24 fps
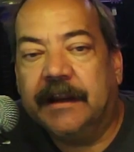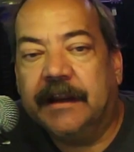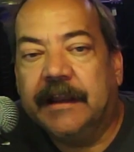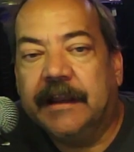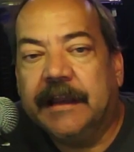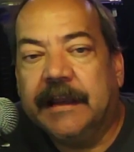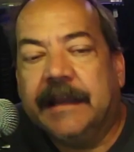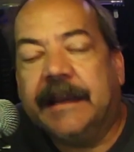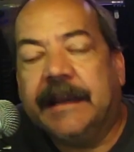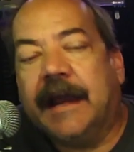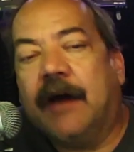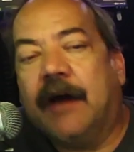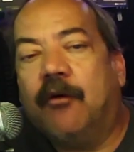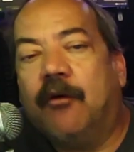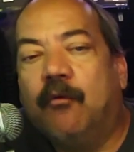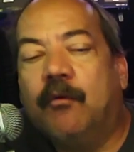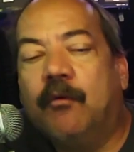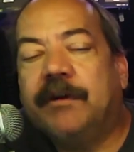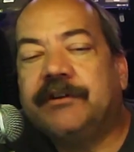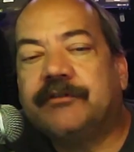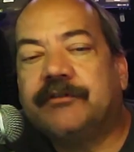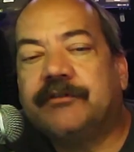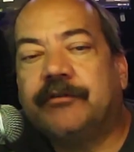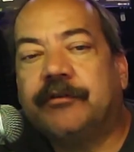Now,
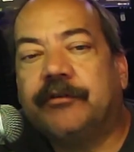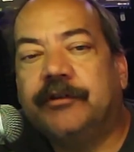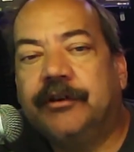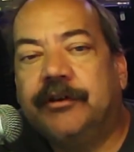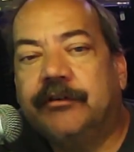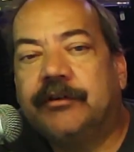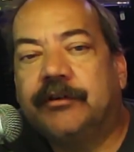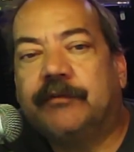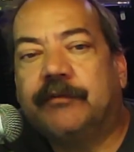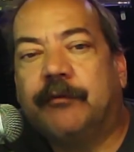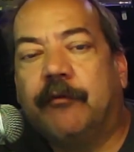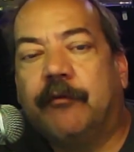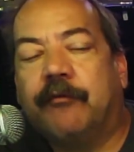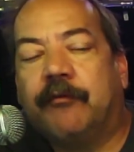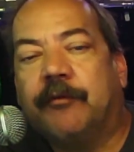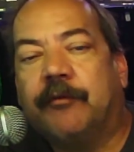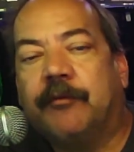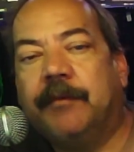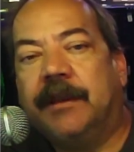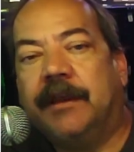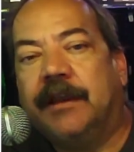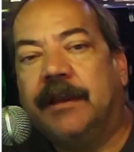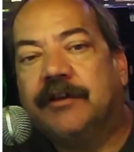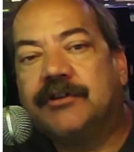what's really useful for
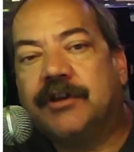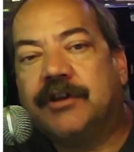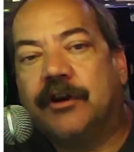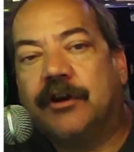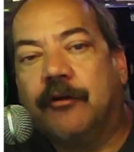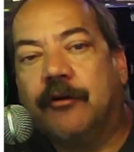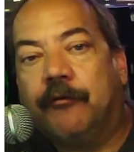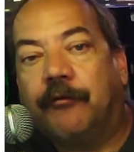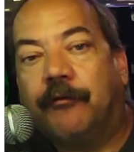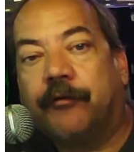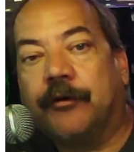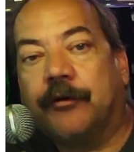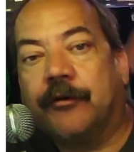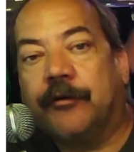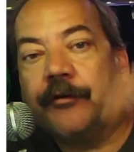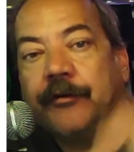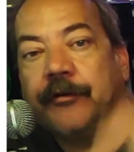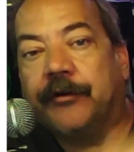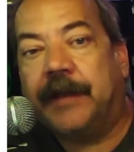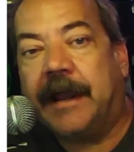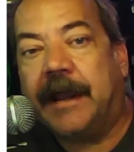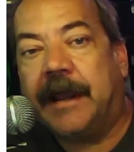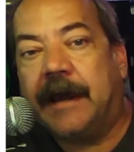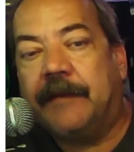me is you go further
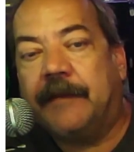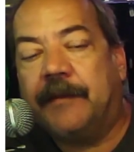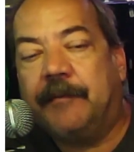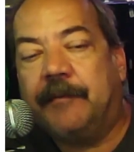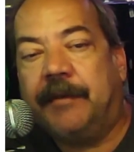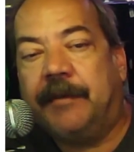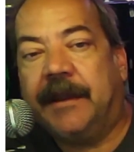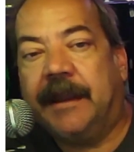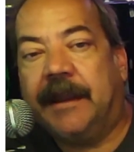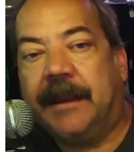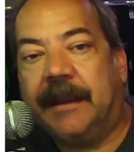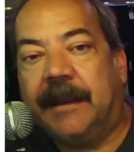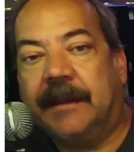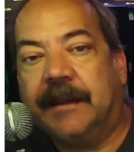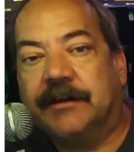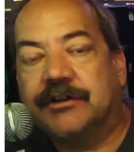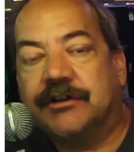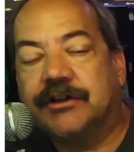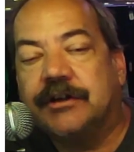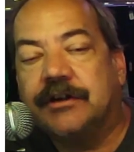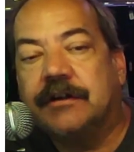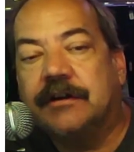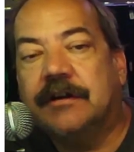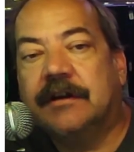down the page,